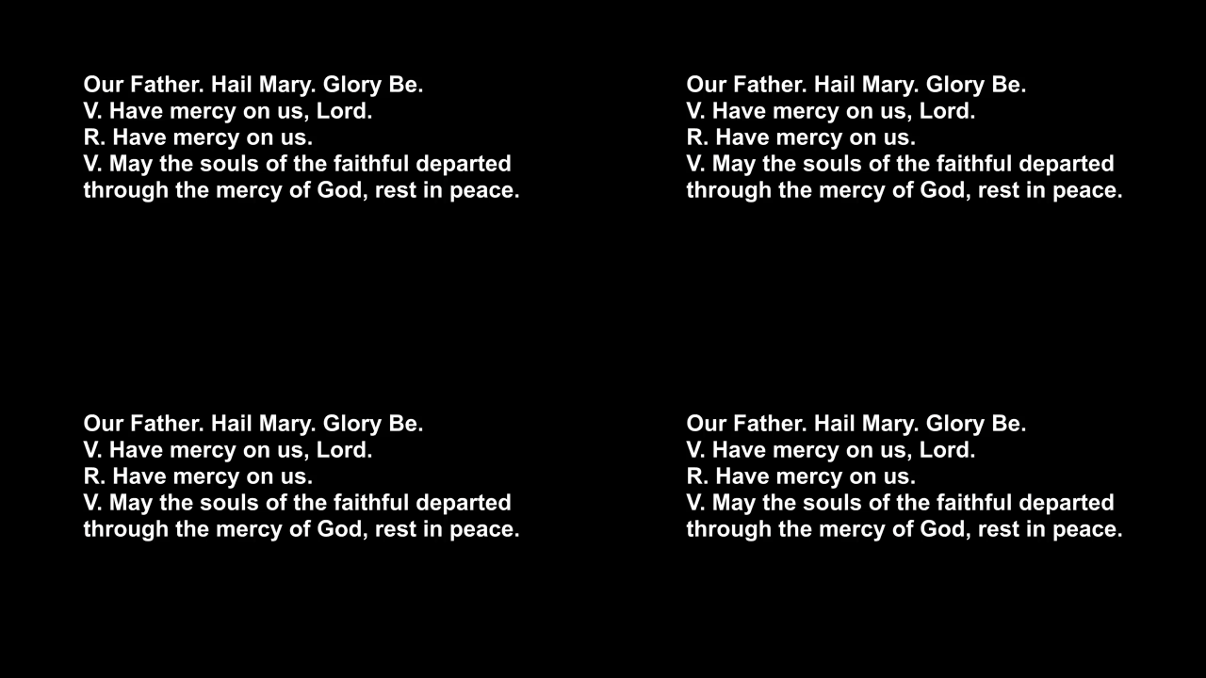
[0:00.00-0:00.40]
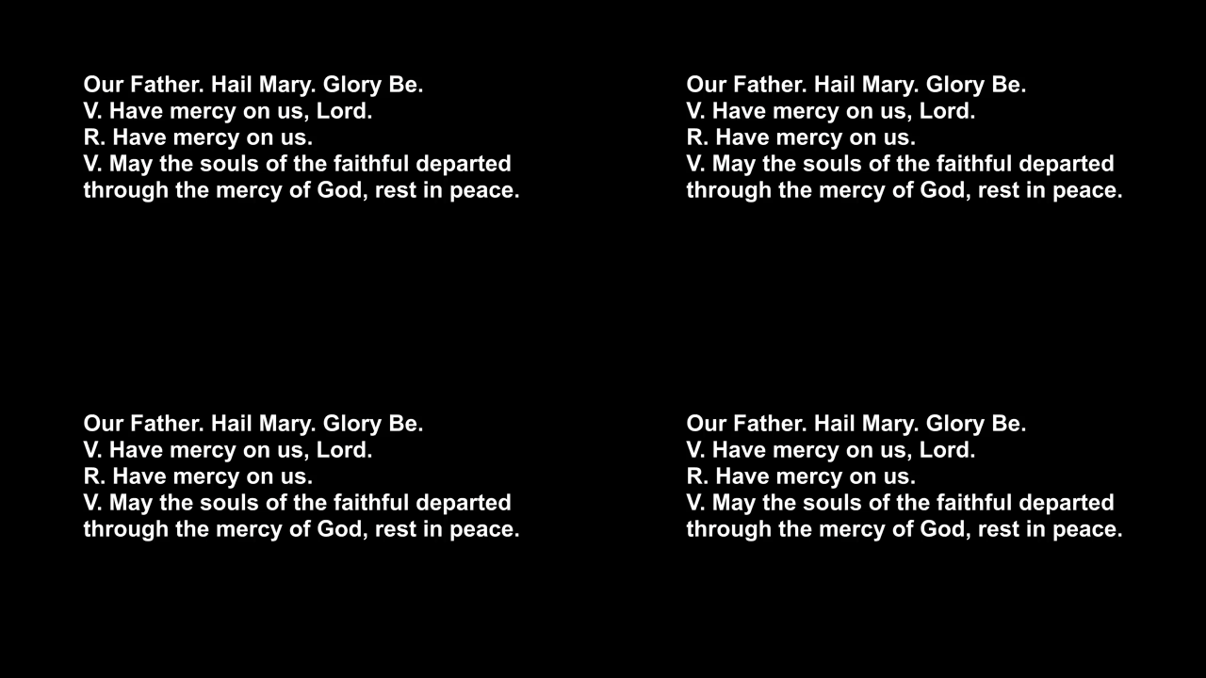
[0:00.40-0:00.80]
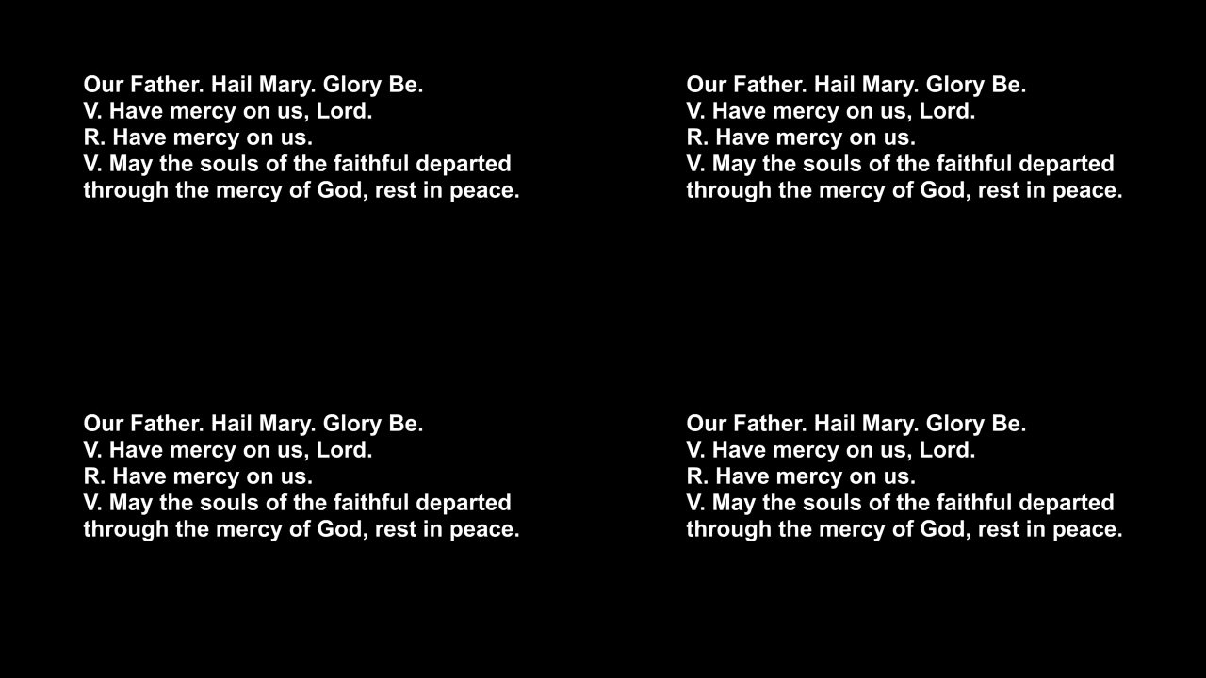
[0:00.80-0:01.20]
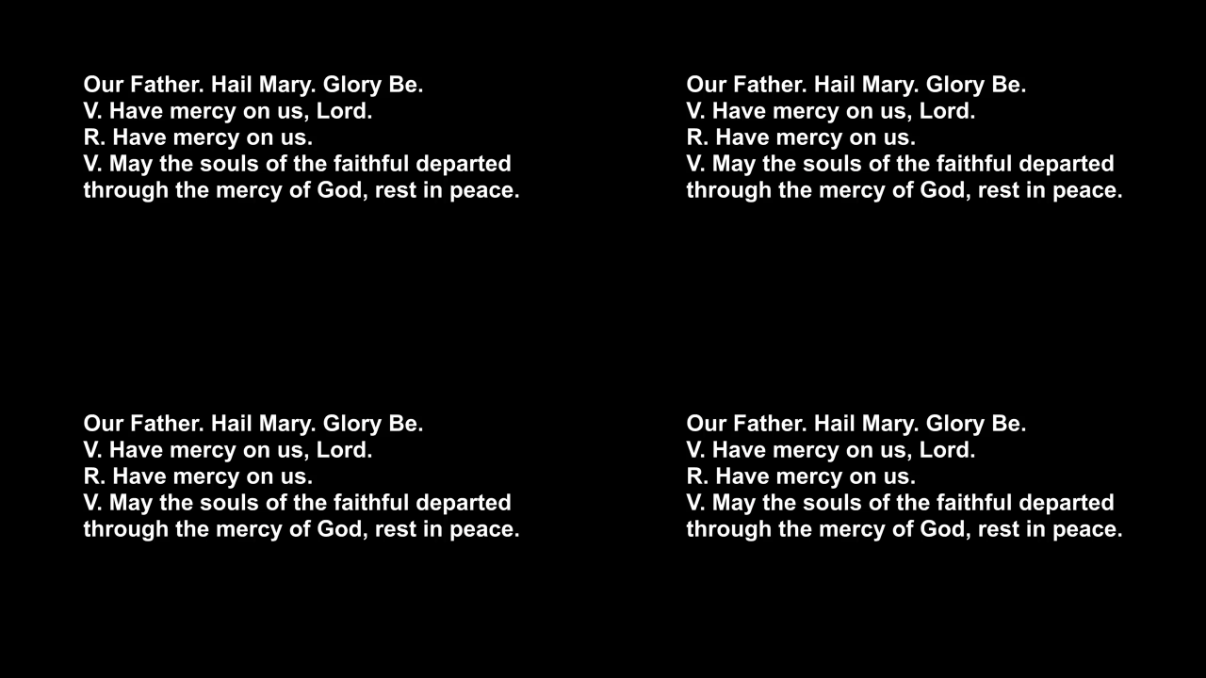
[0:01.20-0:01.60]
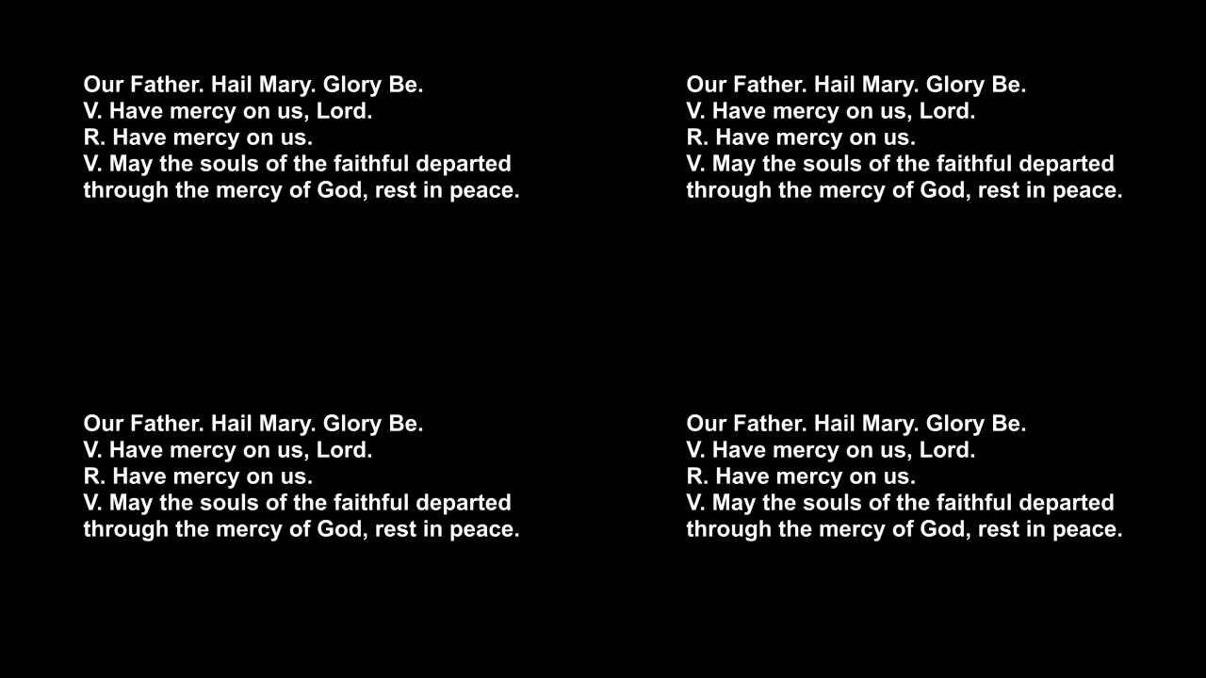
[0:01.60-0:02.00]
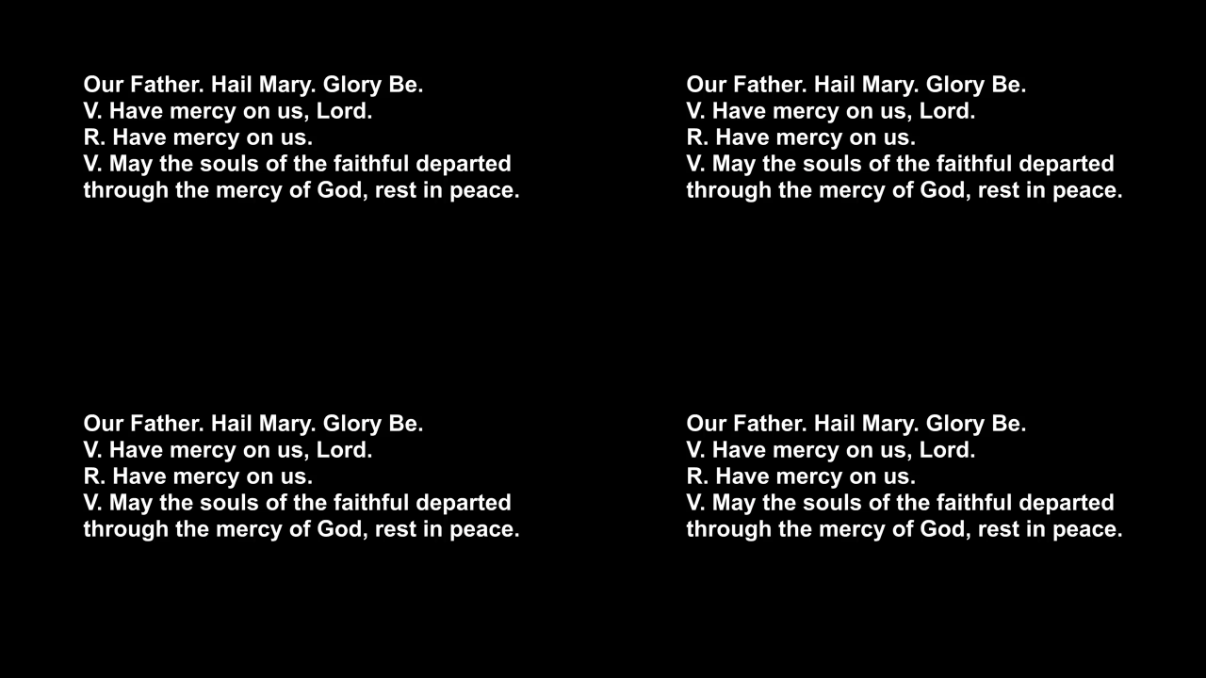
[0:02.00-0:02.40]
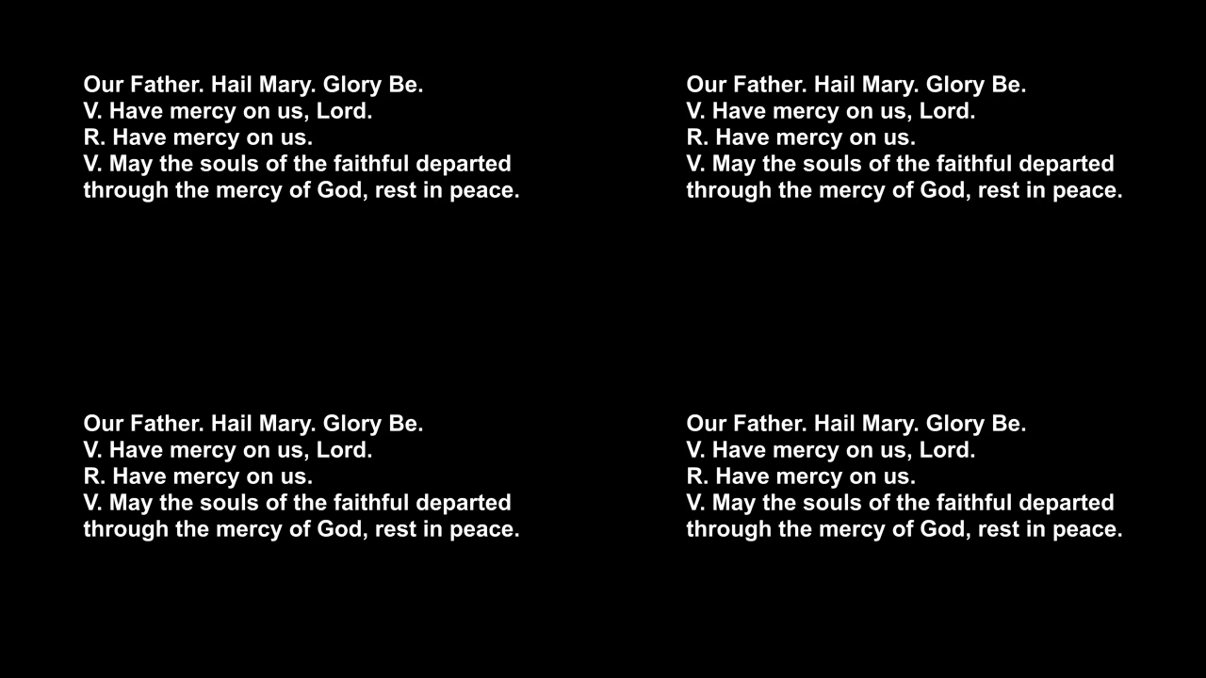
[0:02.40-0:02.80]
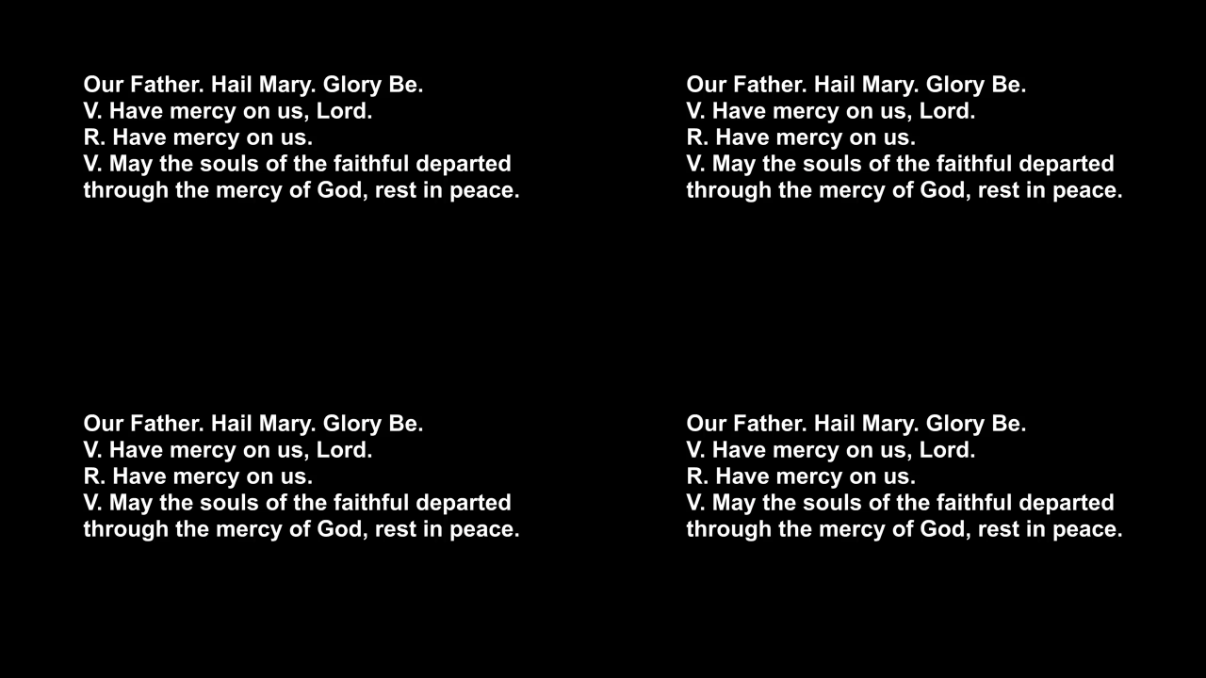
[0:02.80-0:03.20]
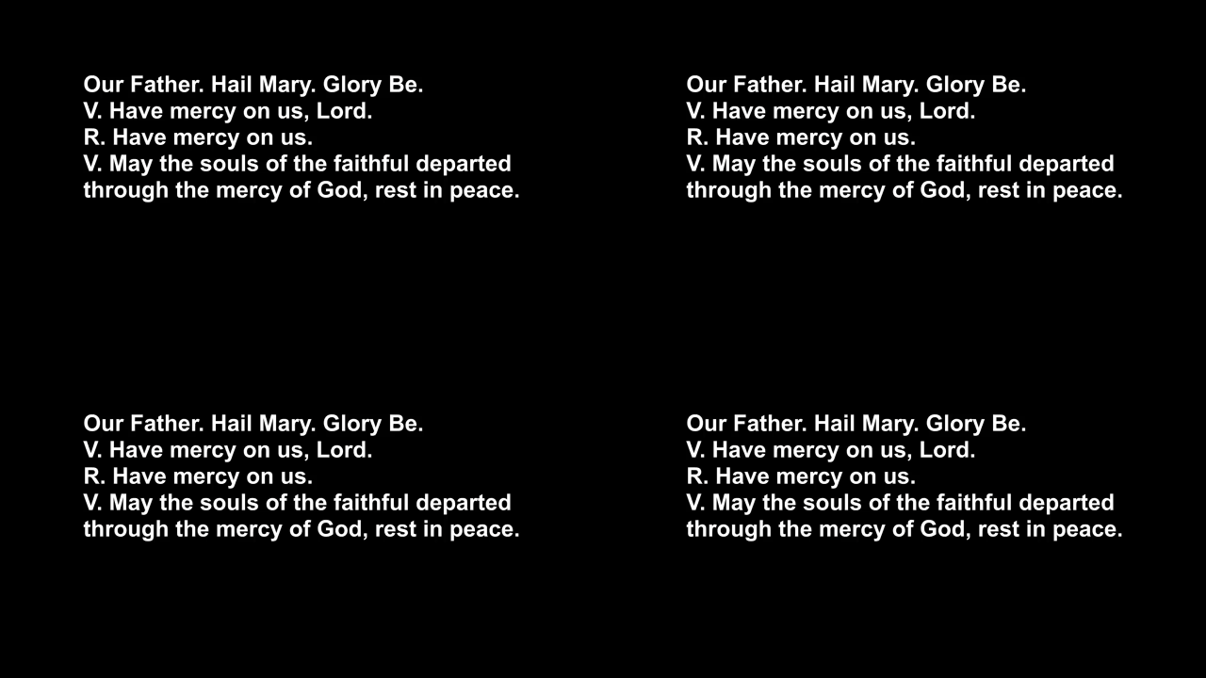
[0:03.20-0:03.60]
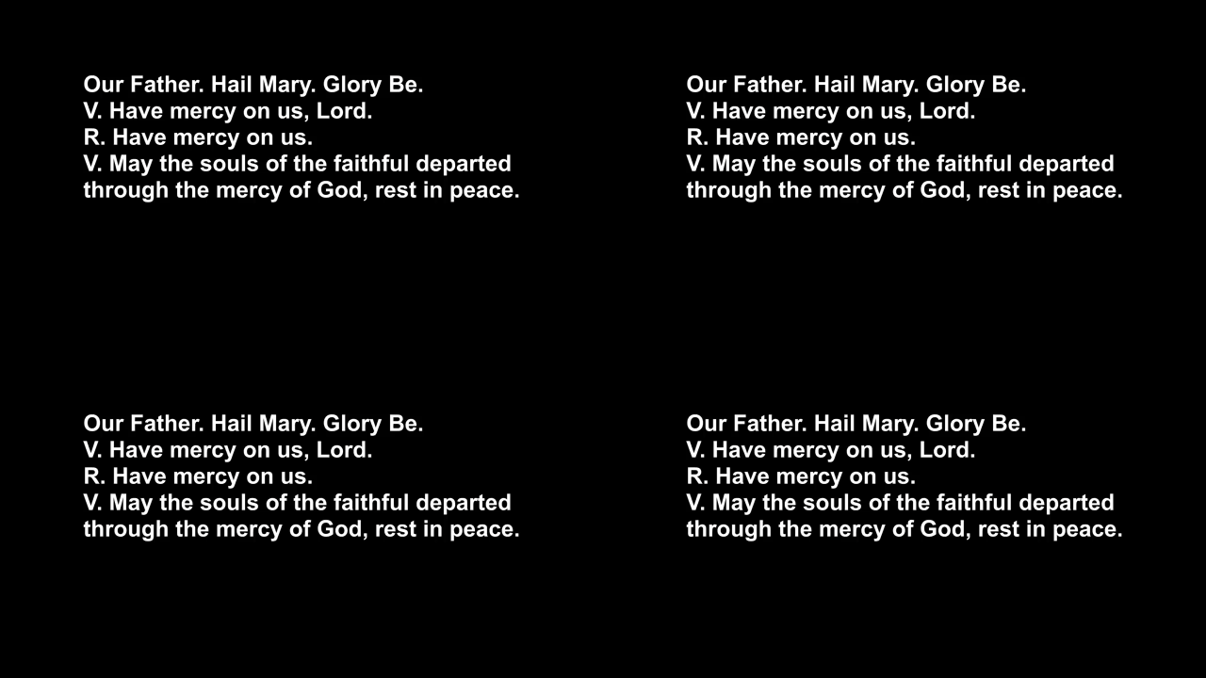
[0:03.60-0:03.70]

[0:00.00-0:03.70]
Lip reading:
[unreadable: no face in view]